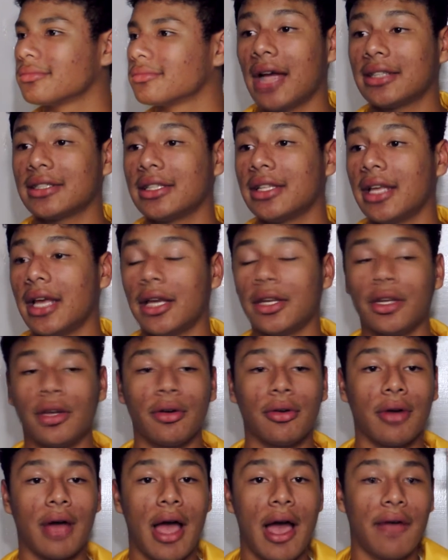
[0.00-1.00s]
Actually, I
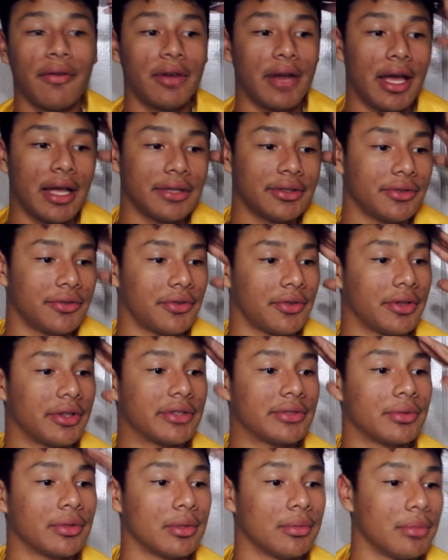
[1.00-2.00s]
don't have an answer for
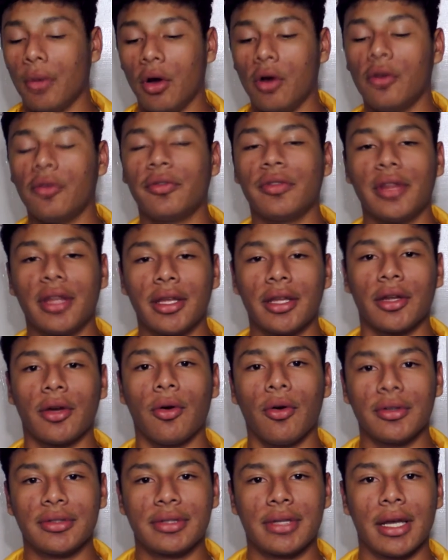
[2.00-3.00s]
this one, but hopefully in the
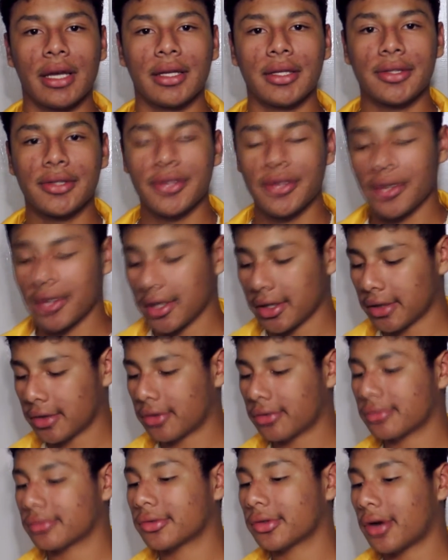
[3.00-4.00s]
cold side, so you could
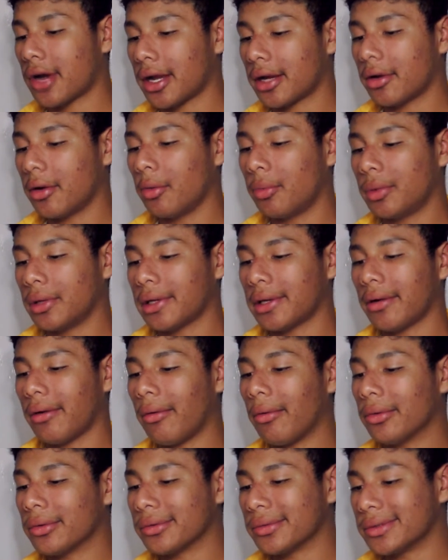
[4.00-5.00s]
crack open a
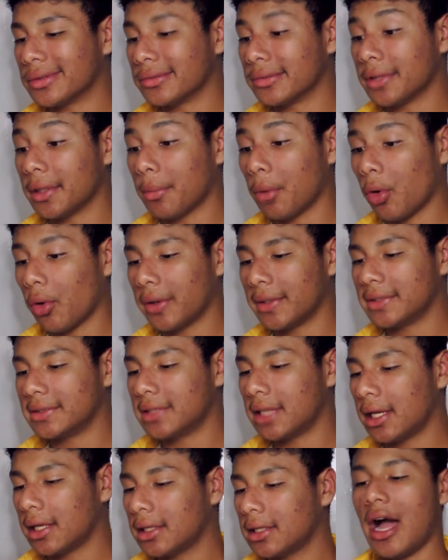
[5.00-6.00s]
cold one with the
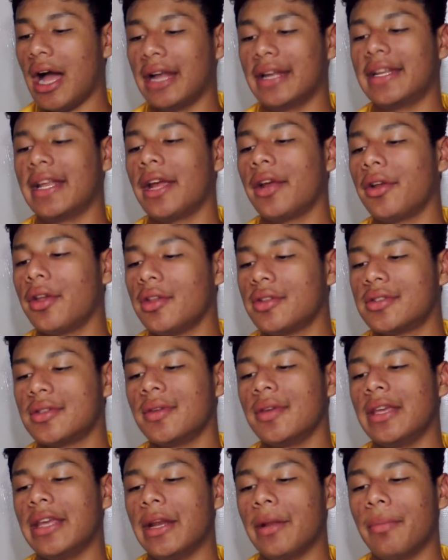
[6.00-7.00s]
boys. I dare you
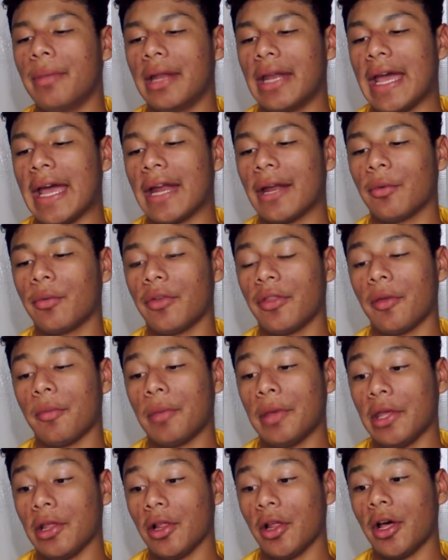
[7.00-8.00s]
to eat a banana with a
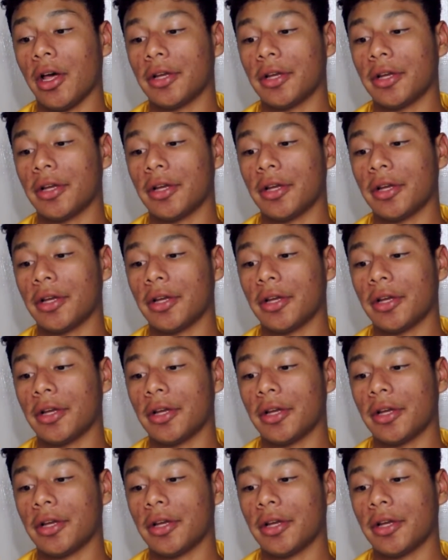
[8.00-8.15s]
beetle